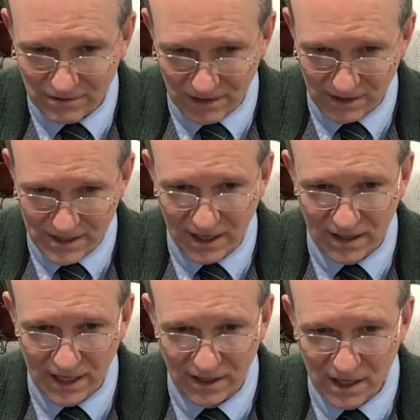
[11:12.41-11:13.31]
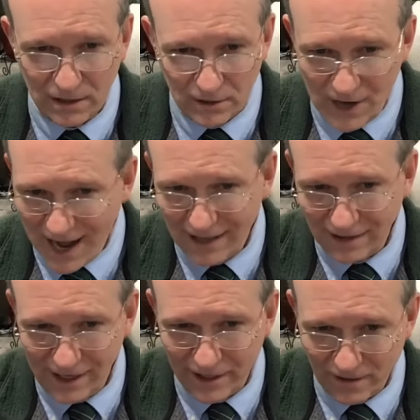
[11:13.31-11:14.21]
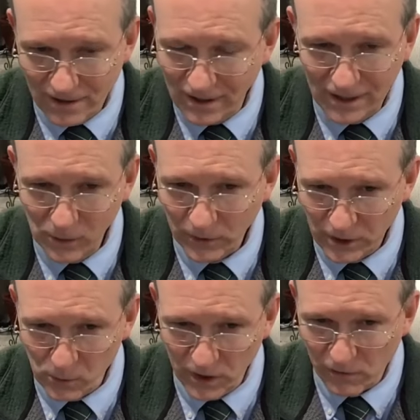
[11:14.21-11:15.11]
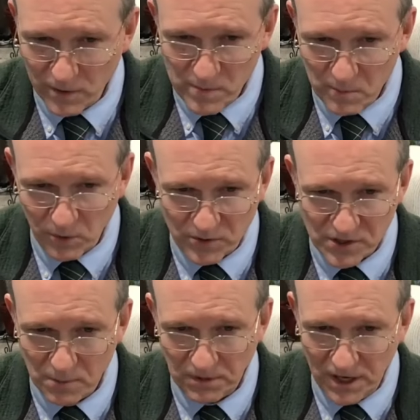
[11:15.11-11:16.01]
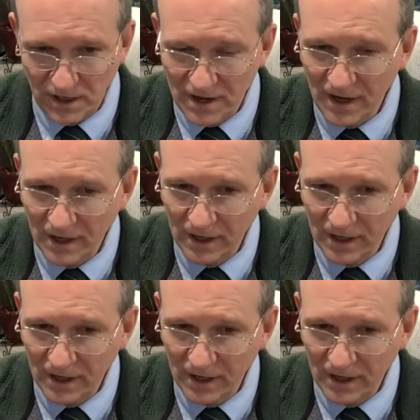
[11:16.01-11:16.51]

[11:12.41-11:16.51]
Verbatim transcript: like taking that yellow highlighter when you want to remember something,